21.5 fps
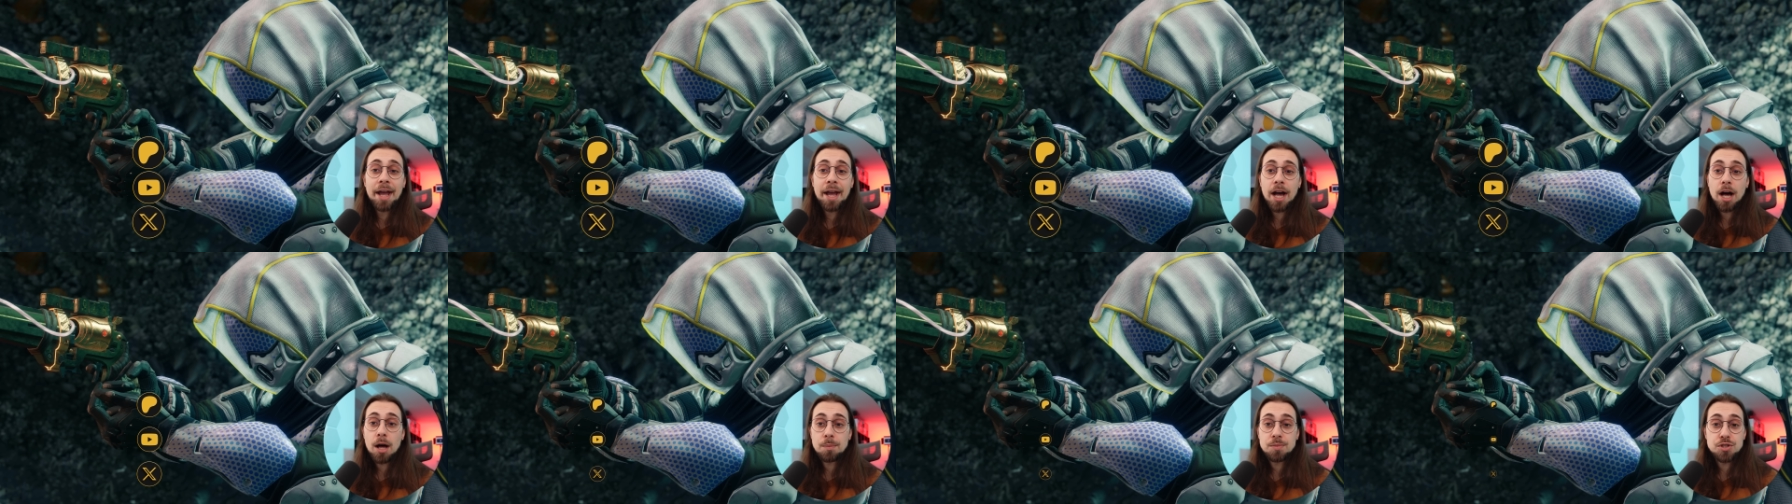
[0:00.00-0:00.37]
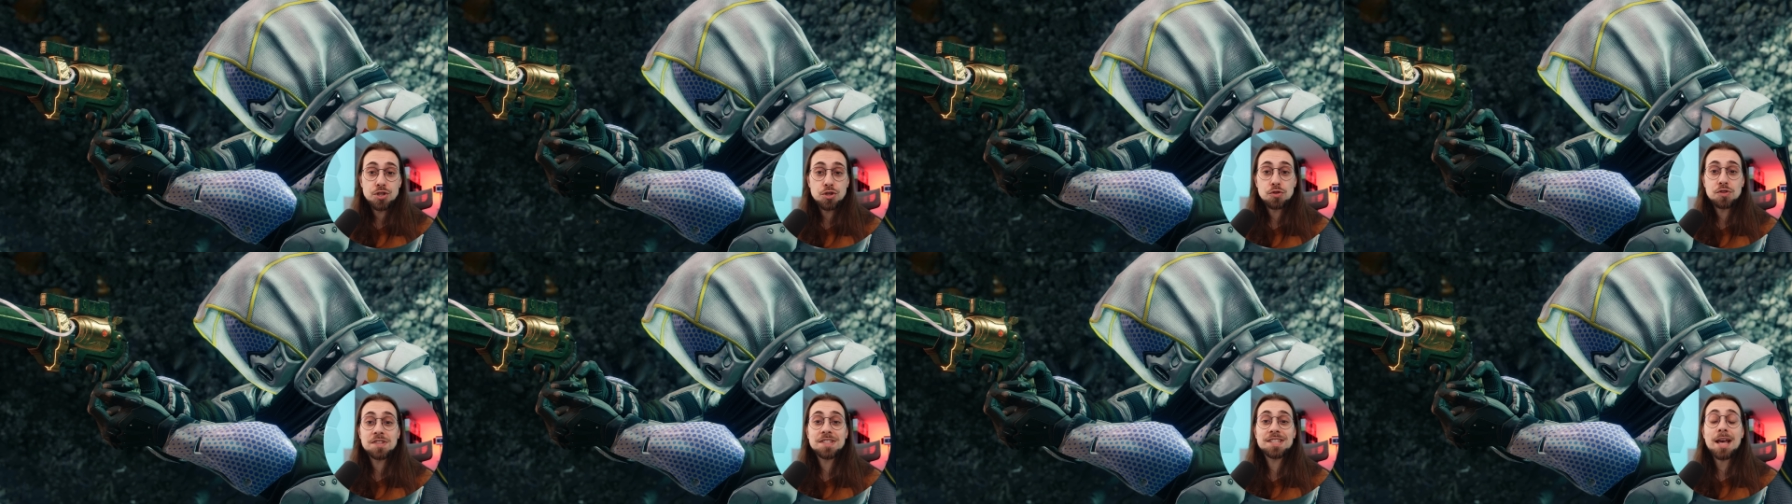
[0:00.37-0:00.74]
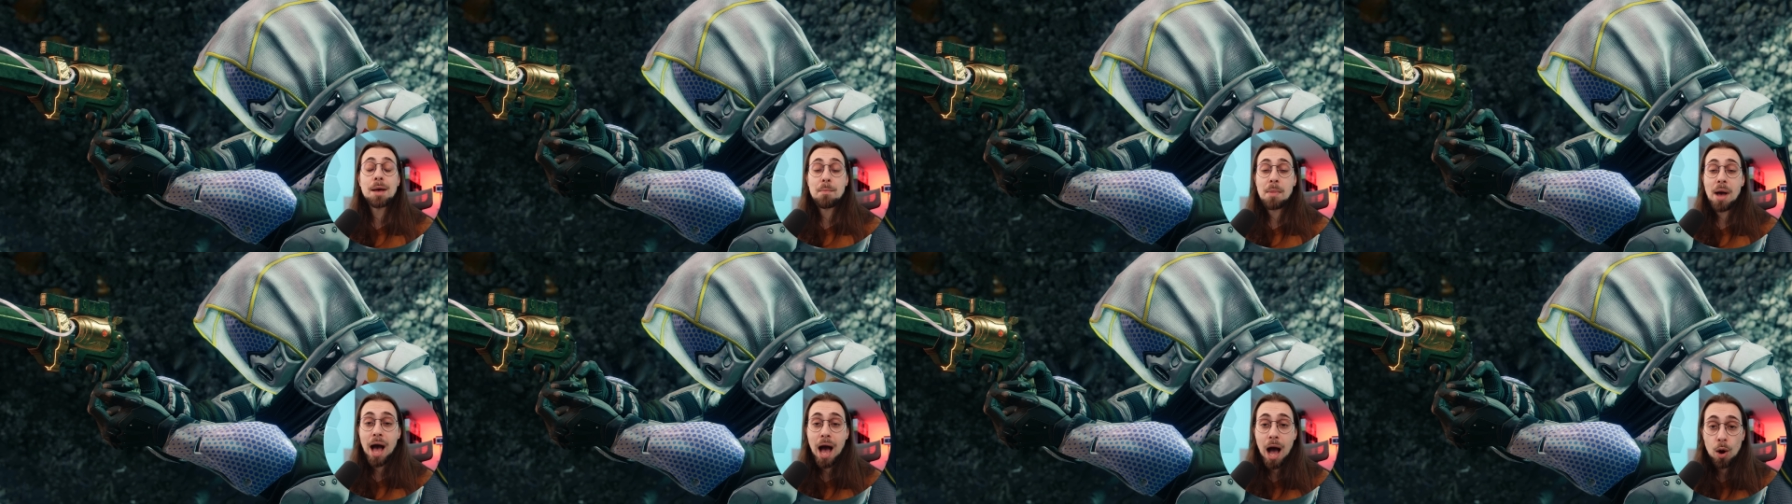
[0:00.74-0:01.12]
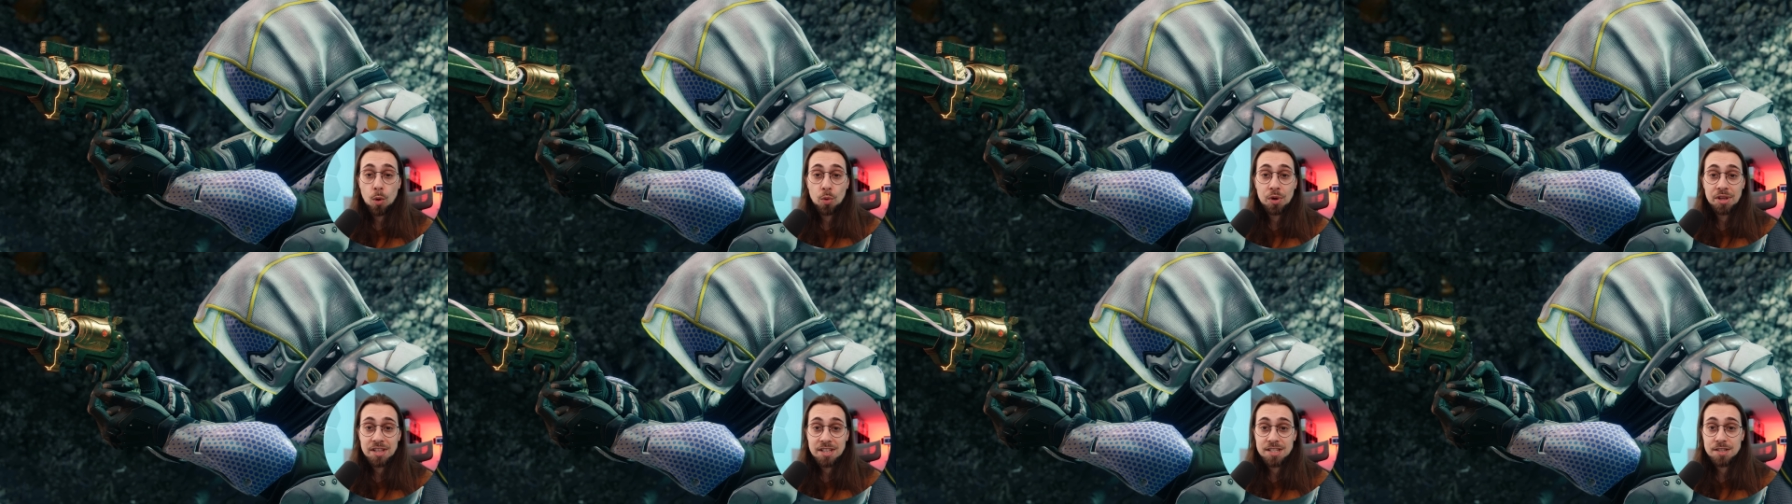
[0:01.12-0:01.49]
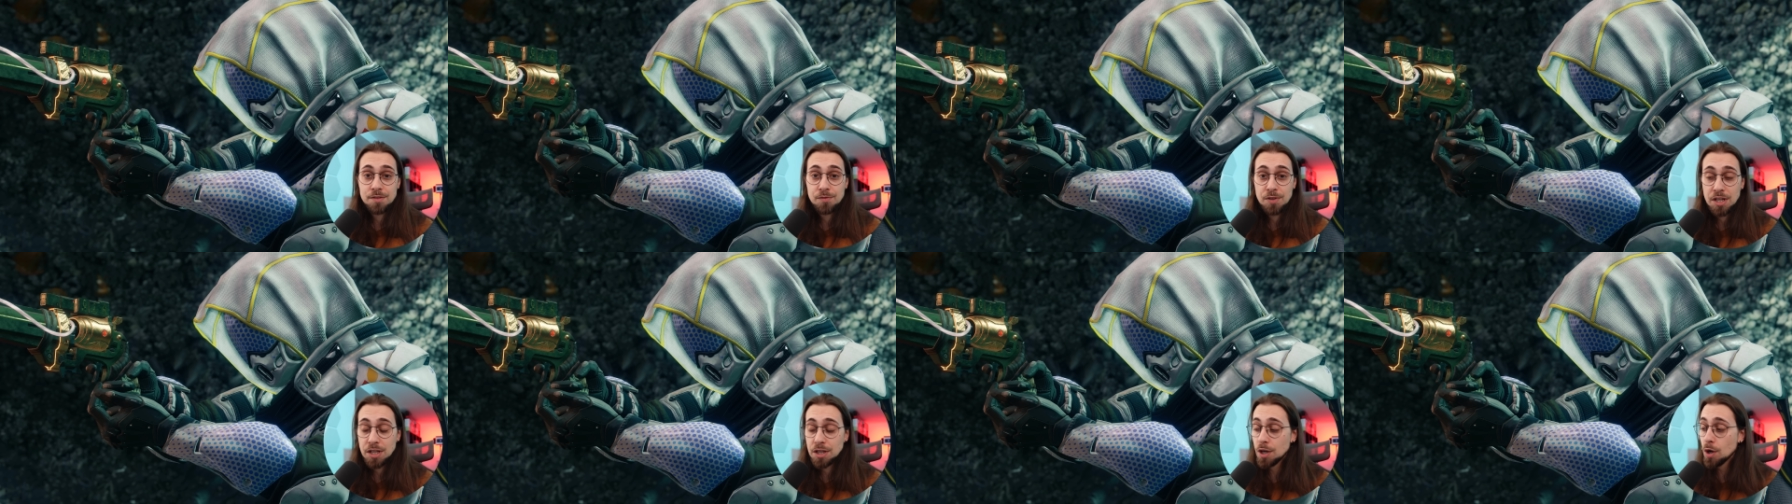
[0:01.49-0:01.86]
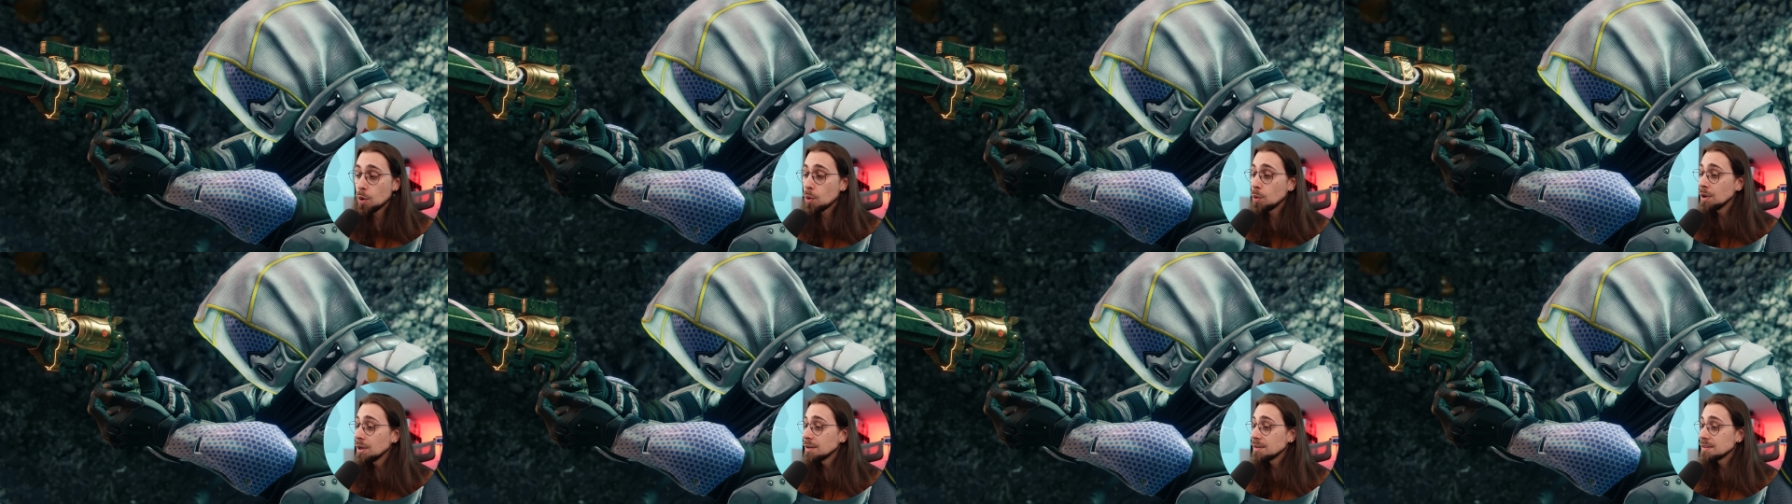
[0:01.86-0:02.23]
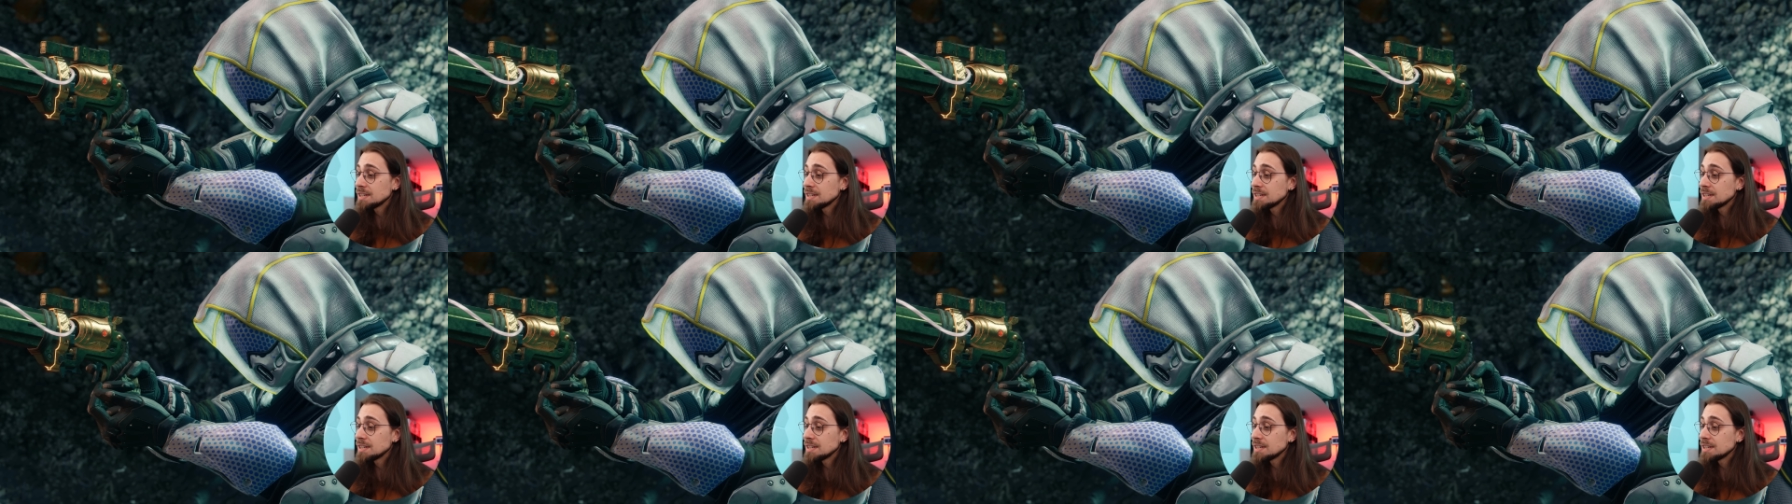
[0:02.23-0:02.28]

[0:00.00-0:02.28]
helped you somehow with this video,